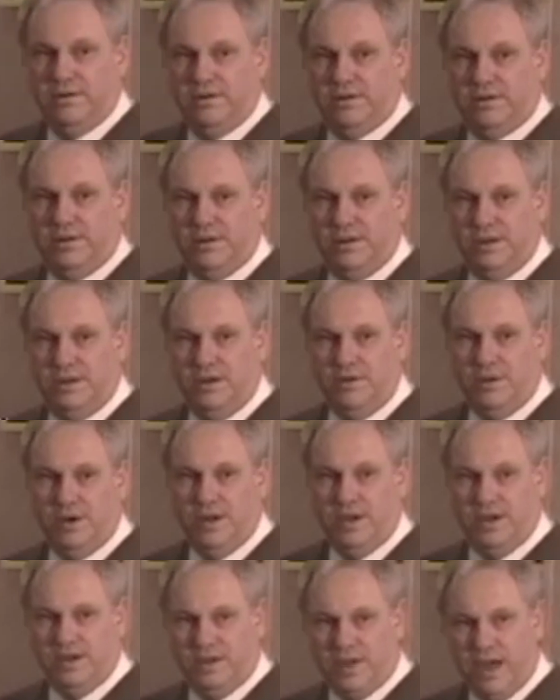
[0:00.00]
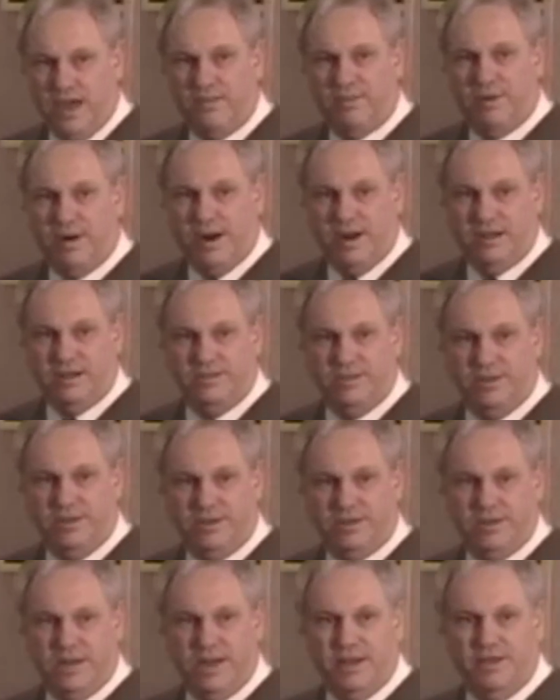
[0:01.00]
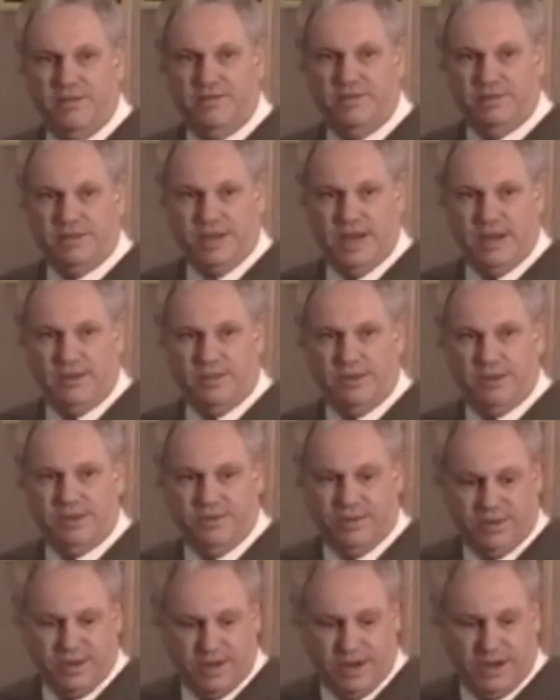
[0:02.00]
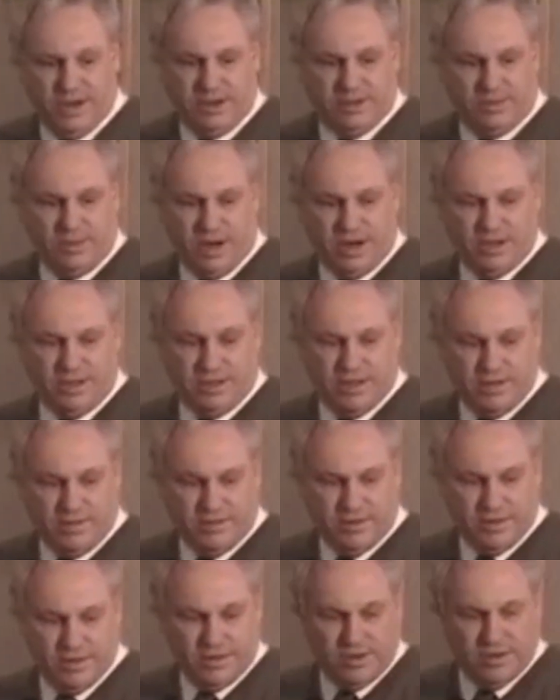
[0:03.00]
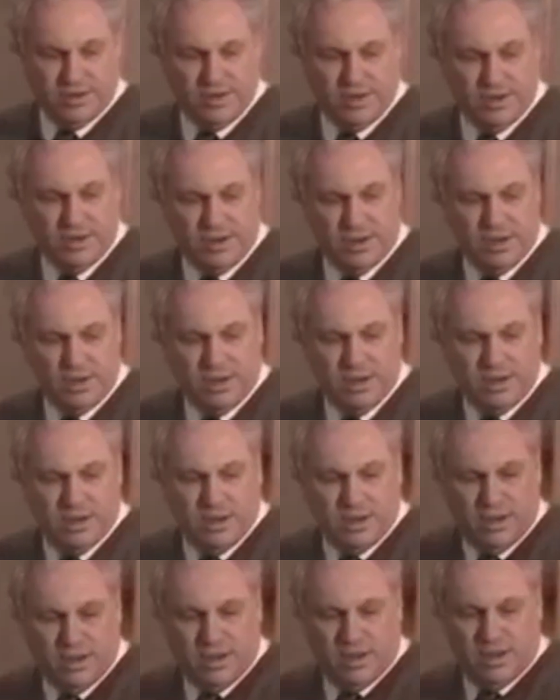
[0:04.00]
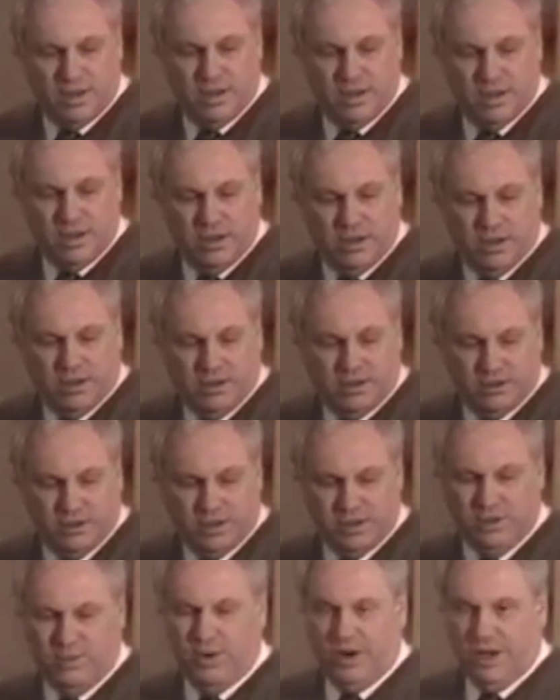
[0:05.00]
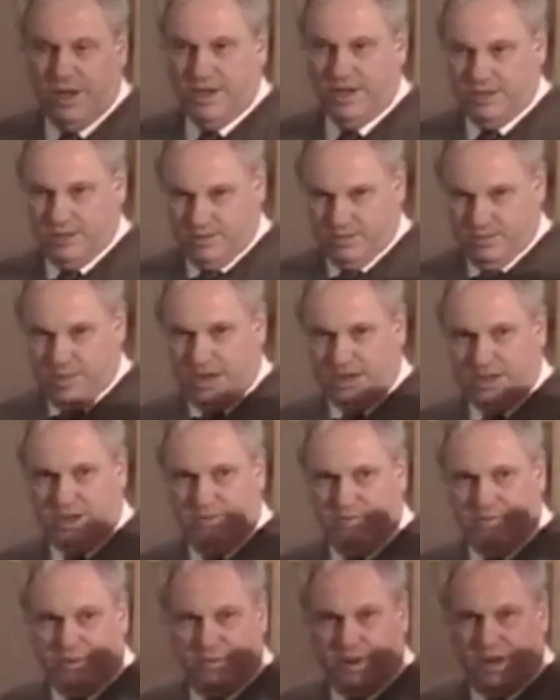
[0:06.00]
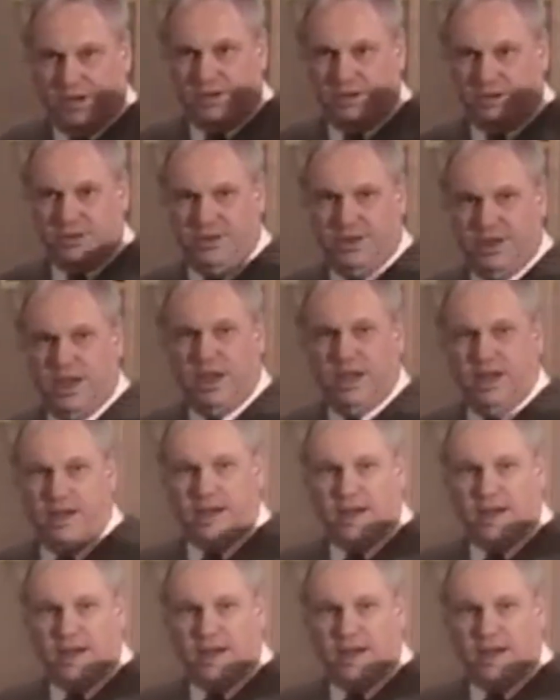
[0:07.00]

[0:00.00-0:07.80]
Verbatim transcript: So then you want to get that price, because now you've established what the next price level is. So you want to get as much information as you can.